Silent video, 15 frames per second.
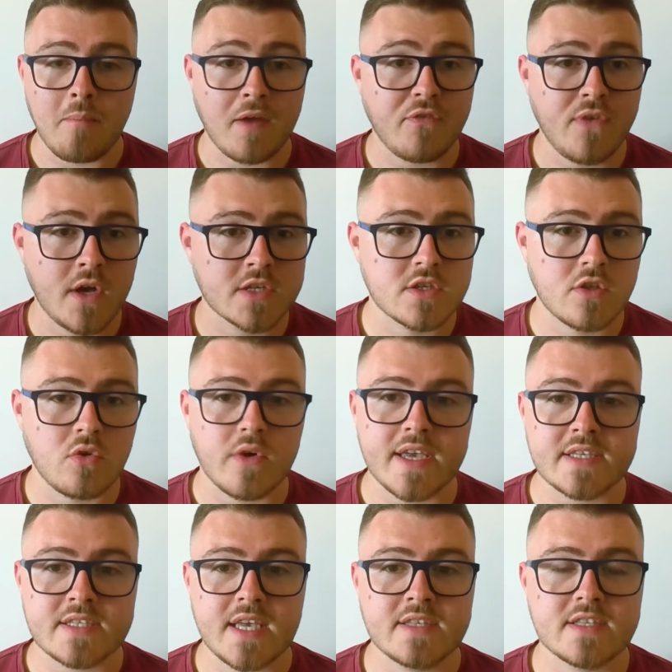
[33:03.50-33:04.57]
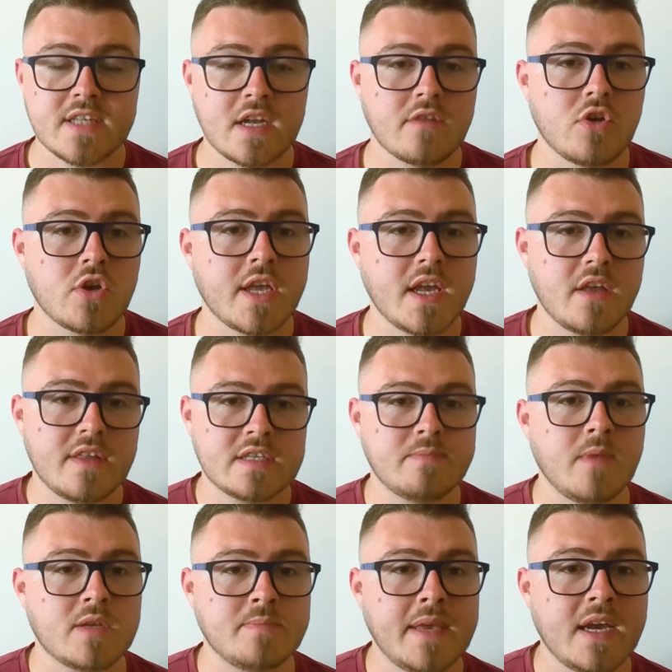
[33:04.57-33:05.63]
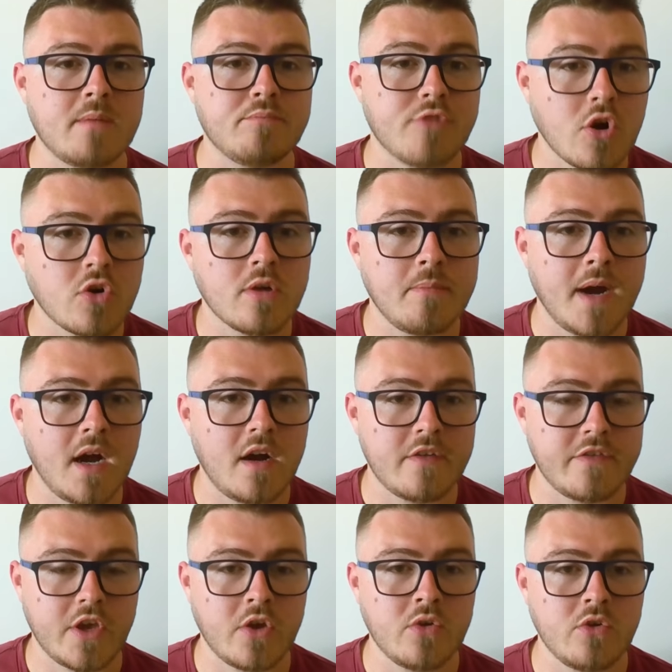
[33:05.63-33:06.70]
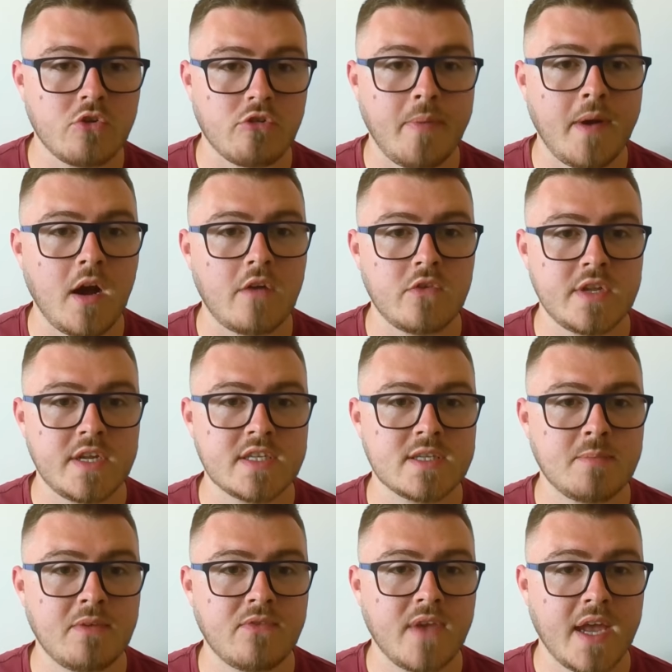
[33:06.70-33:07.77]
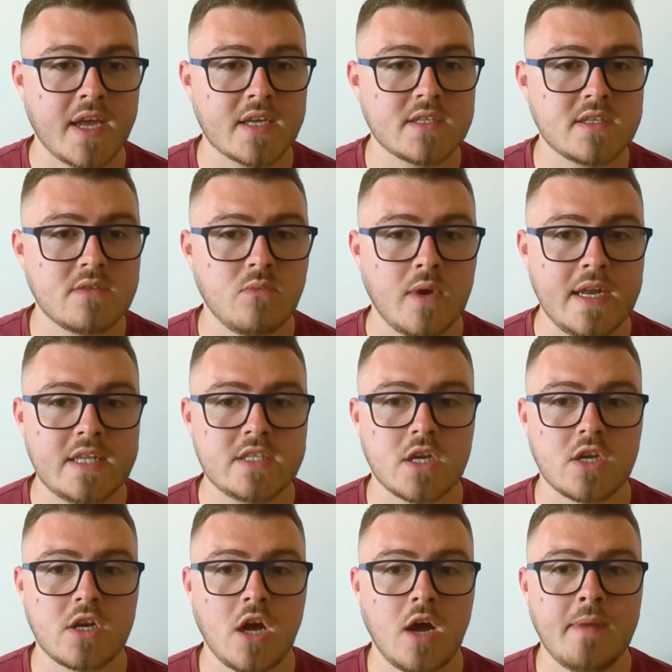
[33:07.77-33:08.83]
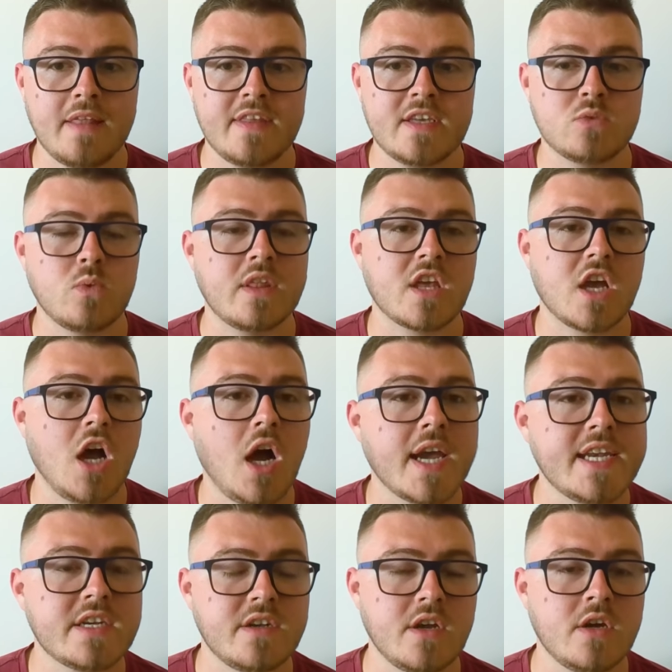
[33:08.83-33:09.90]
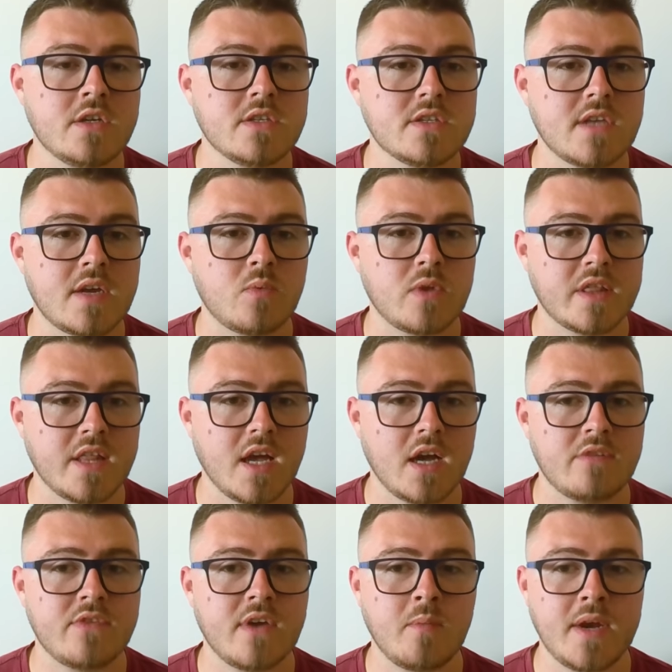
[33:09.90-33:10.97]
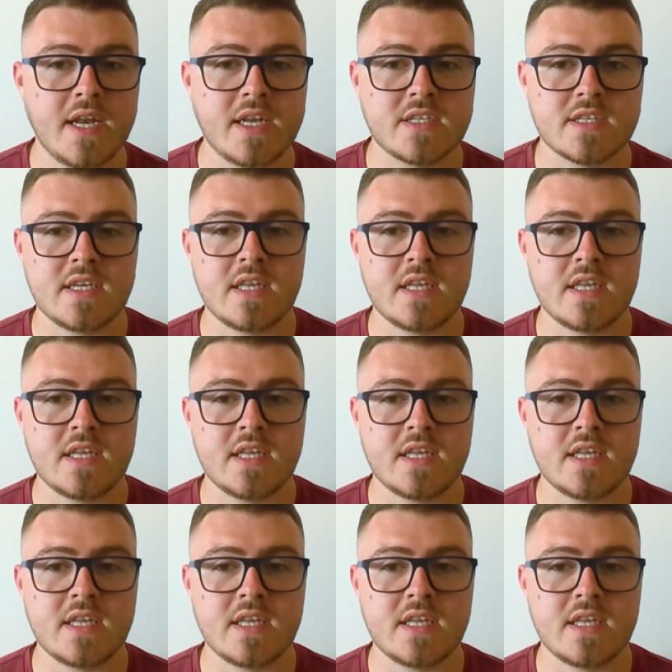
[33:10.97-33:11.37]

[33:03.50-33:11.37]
My first thought is instead of looking at this as being a broken part of you or a part of you that needs to be fixed, we need to come at this with kindness and with love, and we need to see